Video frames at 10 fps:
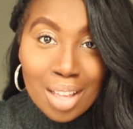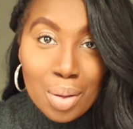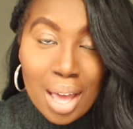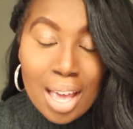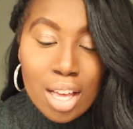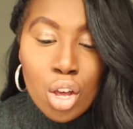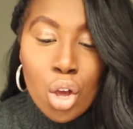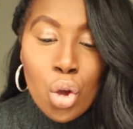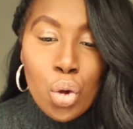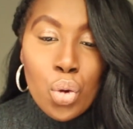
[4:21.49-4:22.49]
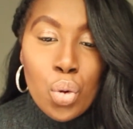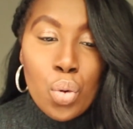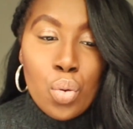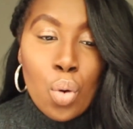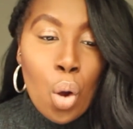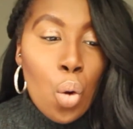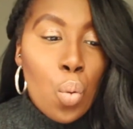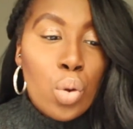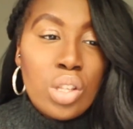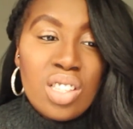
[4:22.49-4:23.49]
okay, who
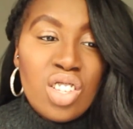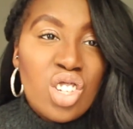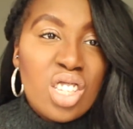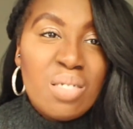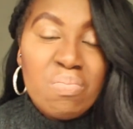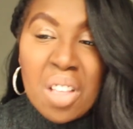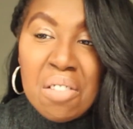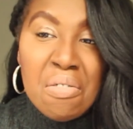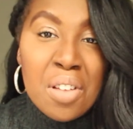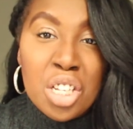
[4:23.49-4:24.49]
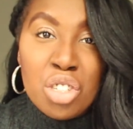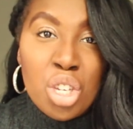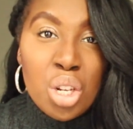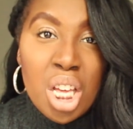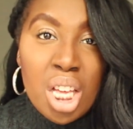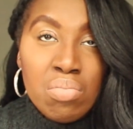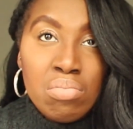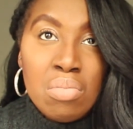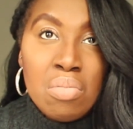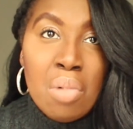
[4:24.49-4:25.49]
wants to just finish uni
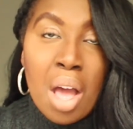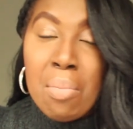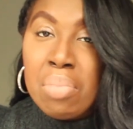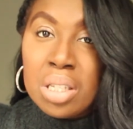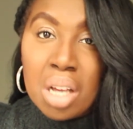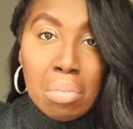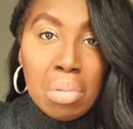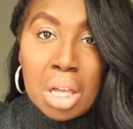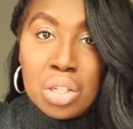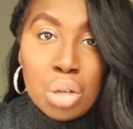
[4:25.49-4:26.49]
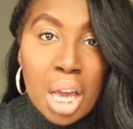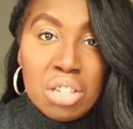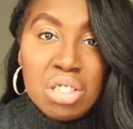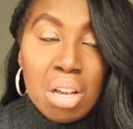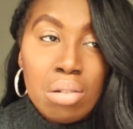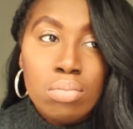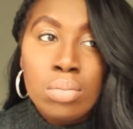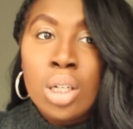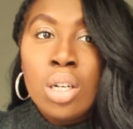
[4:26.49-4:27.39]
and be done with education,